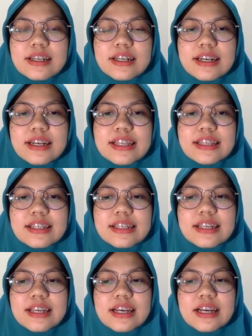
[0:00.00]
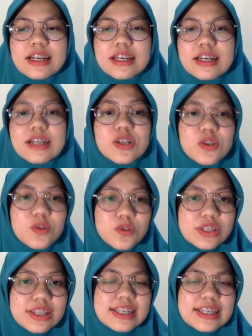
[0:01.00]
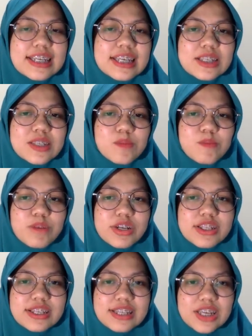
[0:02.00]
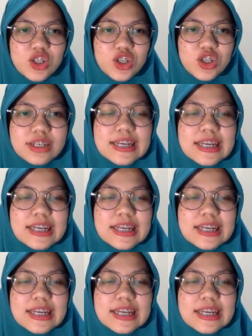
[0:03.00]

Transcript: let's conclude this presentation.